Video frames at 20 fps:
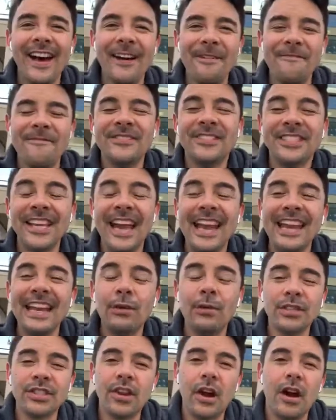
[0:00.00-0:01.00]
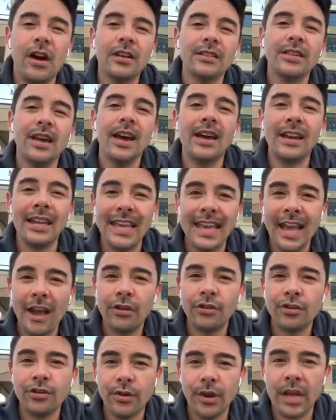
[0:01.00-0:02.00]
signing what's called an
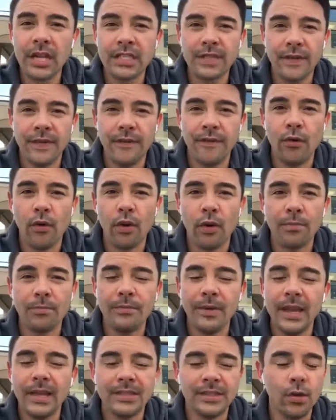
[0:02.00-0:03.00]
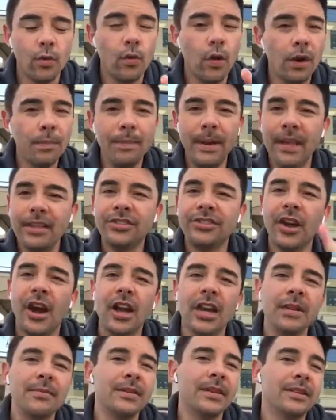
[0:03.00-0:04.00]
account transfer form. It's a one-page
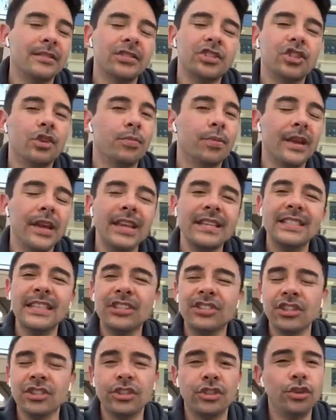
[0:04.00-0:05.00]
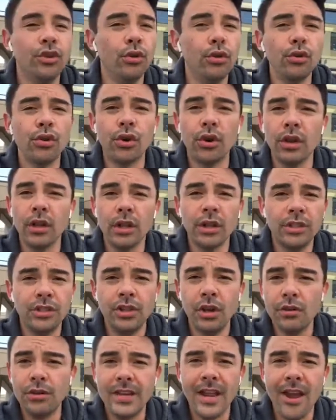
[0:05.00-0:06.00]
document, super easy. Just Google
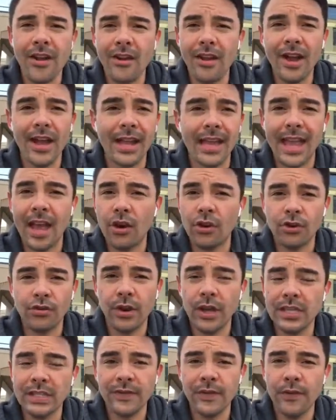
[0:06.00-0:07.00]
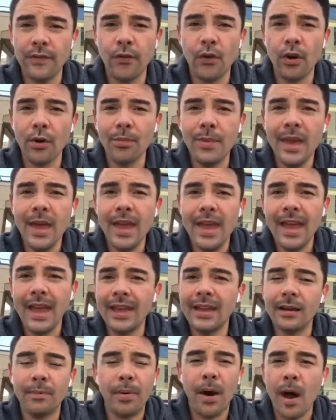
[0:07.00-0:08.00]
Doterra account transfer form and
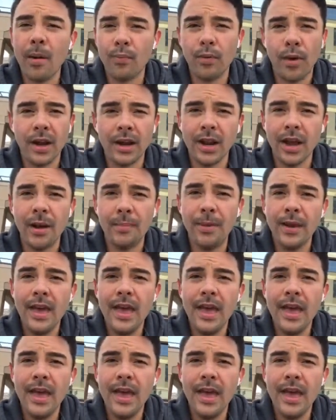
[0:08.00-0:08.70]
it'll pop right up.